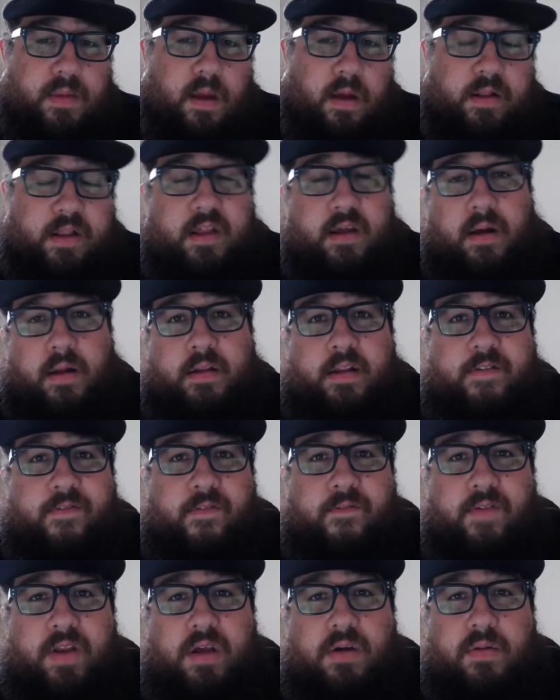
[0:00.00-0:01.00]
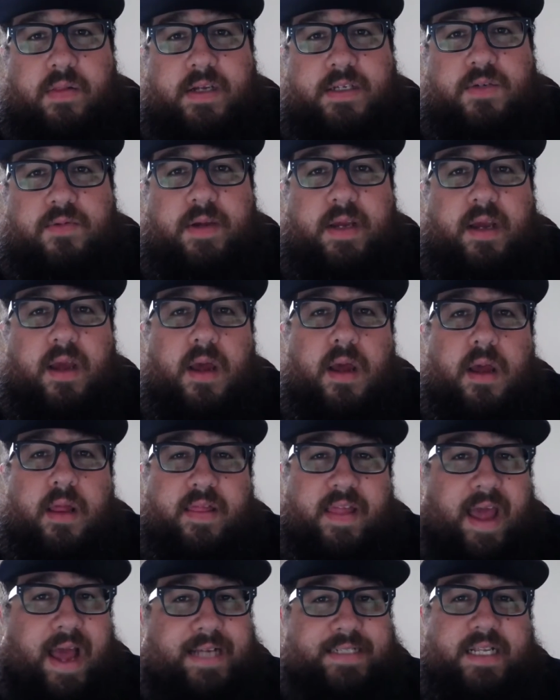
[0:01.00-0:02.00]
a different video this week
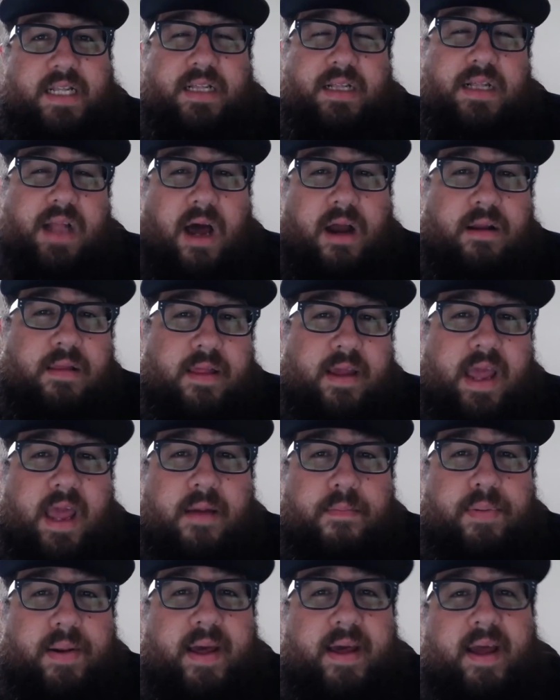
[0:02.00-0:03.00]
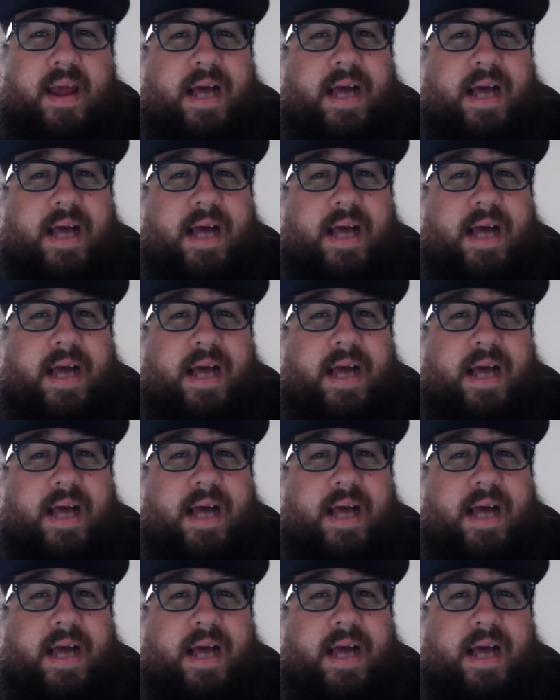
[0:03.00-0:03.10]
that has a lot of the gameplay,